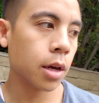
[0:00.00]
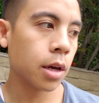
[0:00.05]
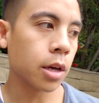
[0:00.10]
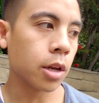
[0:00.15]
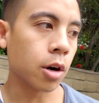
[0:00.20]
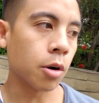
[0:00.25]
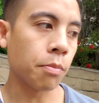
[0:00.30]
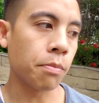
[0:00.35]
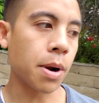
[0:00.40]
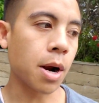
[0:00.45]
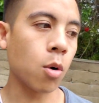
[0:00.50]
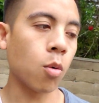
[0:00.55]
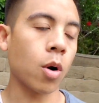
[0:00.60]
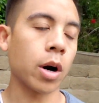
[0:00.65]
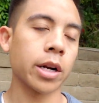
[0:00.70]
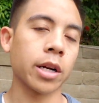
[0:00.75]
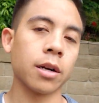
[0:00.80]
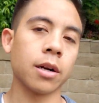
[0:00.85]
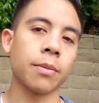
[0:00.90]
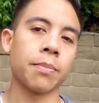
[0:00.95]
you know,
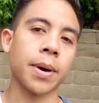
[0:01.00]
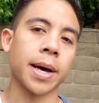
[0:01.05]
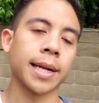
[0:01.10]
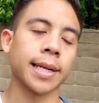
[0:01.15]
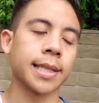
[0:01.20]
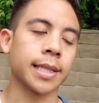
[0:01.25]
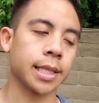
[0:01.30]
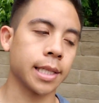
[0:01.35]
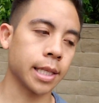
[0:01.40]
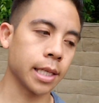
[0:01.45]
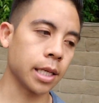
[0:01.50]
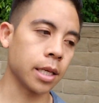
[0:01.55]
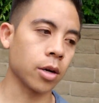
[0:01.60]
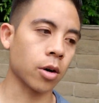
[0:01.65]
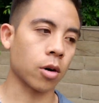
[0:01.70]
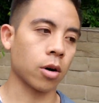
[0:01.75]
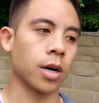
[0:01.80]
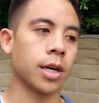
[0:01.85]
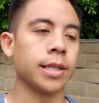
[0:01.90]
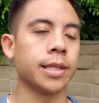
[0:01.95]
marijuana dependency
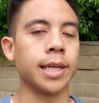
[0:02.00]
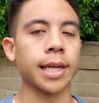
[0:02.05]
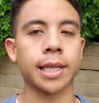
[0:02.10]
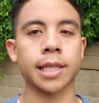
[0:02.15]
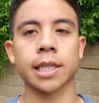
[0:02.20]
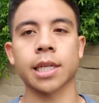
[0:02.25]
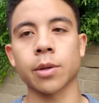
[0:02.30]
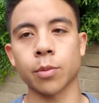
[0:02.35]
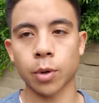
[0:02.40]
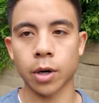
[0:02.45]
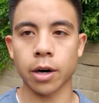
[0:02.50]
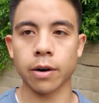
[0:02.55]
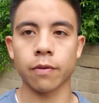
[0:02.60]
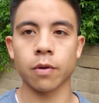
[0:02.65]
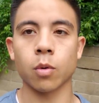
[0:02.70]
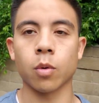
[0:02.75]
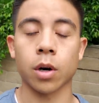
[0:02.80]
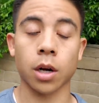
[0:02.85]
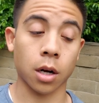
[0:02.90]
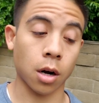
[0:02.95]
or addiction, whatever
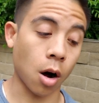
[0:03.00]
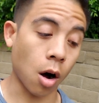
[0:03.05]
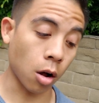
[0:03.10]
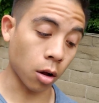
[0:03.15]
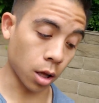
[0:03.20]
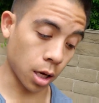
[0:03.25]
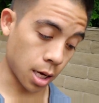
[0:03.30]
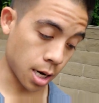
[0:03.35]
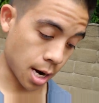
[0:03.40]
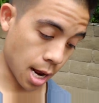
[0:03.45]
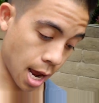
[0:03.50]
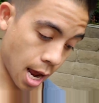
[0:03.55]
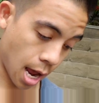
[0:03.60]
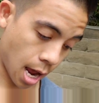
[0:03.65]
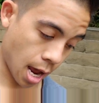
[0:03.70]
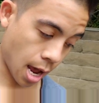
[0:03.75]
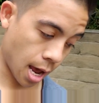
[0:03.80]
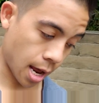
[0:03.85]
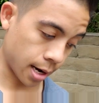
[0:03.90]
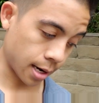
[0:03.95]
you want to call it.
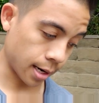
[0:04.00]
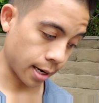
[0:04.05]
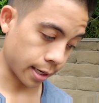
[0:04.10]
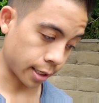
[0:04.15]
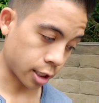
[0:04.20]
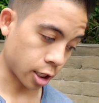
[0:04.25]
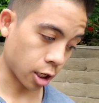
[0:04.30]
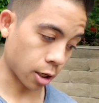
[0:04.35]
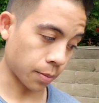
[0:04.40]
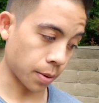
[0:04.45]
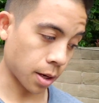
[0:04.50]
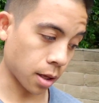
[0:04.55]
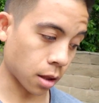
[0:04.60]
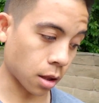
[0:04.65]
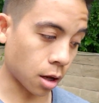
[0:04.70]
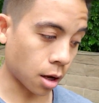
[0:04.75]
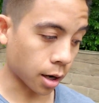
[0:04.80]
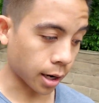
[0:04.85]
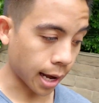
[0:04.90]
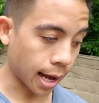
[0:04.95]
And it took me a
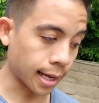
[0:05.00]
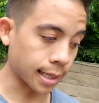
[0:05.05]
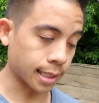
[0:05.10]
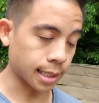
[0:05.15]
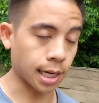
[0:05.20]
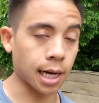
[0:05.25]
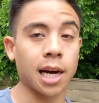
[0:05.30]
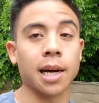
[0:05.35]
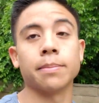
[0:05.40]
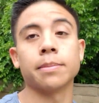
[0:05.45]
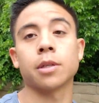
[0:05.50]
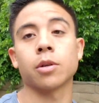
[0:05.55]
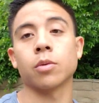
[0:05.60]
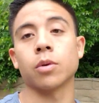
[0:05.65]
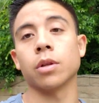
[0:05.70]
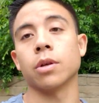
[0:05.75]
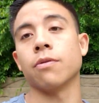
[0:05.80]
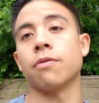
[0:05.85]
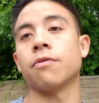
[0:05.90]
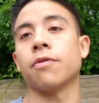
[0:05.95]
long ass time to
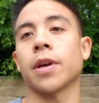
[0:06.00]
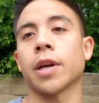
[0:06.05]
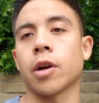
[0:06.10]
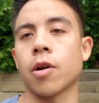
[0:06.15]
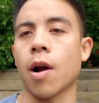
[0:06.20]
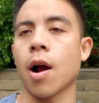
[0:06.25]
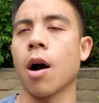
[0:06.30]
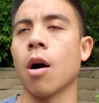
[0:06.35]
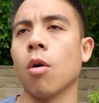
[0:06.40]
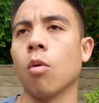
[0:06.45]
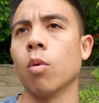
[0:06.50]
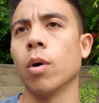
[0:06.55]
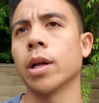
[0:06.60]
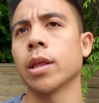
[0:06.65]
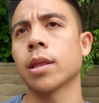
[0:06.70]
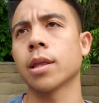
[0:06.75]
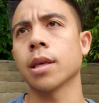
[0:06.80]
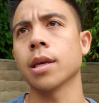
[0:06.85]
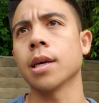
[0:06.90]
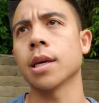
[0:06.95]
really figure out what
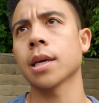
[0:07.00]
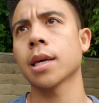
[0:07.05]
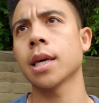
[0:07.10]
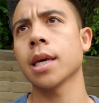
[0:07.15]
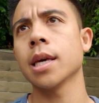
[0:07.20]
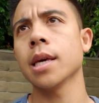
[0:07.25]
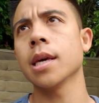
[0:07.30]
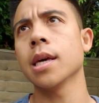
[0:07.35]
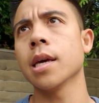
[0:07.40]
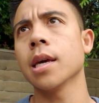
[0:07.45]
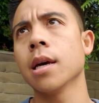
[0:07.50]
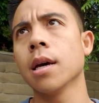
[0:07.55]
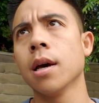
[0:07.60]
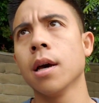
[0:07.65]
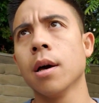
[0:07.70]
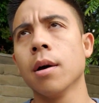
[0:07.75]
the key